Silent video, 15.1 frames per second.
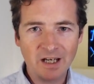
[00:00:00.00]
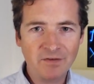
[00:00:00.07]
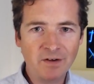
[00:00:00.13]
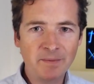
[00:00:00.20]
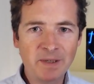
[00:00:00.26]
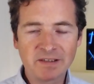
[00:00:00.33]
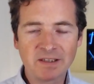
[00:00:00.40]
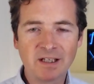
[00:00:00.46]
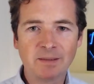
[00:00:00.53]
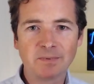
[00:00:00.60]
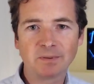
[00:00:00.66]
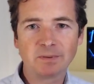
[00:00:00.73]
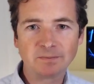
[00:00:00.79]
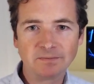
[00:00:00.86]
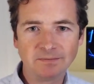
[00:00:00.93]
If I mess
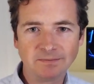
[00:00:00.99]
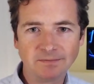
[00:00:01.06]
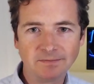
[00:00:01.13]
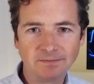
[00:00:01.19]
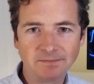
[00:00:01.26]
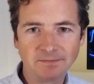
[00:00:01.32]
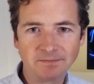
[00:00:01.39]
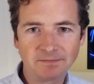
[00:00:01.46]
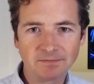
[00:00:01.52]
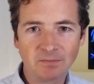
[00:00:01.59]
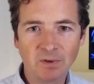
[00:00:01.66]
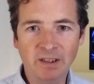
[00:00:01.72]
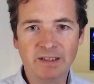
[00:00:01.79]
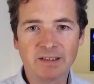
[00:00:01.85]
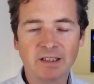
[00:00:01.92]
up,
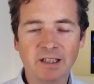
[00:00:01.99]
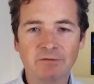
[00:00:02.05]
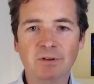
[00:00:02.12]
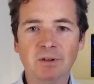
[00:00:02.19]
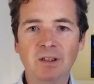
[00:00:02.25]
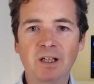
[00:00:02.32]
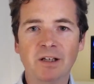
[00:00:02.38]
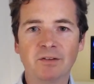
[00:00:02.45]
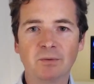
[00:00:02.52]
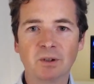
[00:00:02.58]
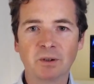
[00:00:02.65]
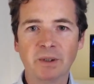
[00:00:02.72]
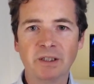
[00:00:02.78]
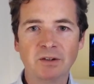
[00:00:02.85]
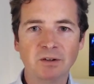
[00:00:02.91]
well, it's like real life.
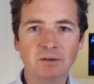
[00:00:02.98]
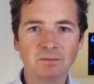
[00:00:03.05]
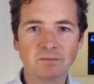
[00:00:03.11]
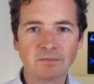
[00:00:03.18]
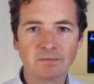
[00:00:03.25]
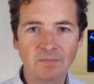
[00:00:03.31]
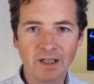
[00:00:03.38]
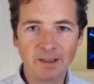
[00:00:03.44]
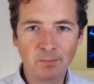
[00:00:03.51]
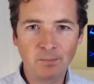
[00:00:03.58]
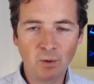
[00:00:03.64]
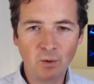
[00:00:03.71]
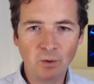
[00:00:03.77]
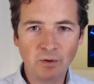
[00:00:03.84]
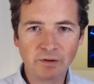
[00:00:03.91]
What do? I
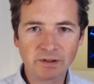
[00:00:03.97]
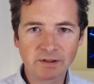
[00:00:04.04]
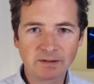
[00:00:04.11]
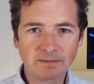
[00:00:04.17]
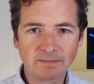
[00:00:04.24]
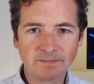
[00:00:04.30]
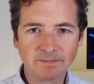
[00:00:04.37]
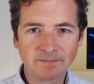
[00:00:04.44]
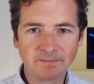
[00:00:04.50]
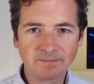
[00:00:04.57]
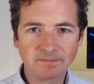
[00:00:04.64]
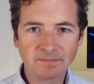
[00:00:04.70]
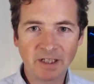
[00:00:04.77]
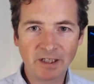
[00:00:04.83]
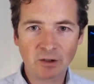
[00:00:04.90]
pause.
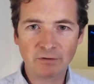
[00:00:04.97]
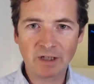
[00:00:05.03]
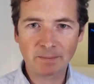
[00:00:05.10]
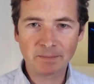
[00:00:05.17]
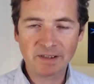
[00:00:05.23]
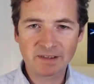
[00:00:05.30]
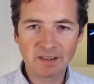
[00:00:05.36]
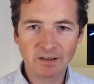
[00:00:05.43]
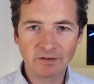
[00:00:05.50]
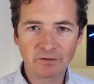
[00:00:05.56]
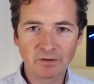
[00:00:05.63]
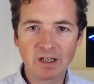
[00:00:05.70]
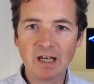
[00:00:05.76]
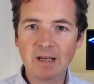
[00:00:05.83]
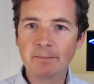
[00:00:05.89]
I correct myself.
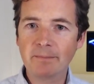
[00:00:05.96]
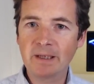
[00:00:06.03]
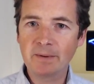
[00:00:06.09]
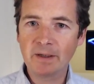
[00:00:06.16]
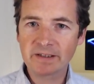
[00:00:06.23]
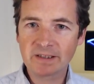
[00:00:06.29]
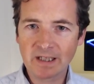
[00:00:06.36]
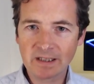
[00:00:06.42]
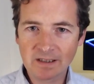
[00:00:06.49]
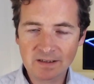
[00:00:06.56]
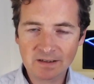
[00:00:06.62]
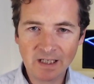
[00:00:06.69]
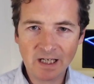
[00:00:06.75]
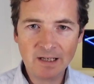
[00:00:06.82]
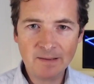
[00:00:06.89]
Maybe I say the
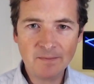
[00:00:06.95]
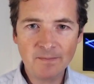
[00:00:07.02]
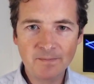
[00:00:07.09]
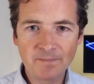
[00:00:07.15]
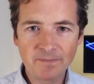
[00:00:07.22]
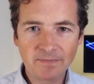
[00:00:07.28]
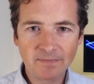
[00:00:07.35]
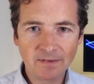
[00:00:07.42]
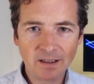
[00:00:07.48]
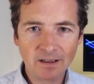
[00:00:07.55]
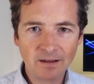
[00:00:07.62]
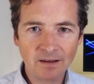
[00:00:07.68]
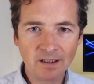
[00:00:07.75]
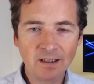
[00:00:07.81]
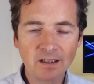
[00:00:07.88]
same
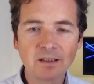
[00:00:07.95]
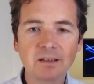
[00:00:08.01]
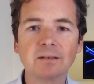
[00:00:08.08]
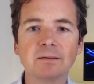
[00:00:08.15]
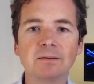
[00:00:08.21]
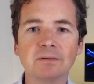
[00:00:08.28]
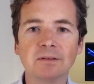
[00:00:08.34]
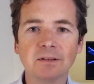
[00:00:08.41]
thing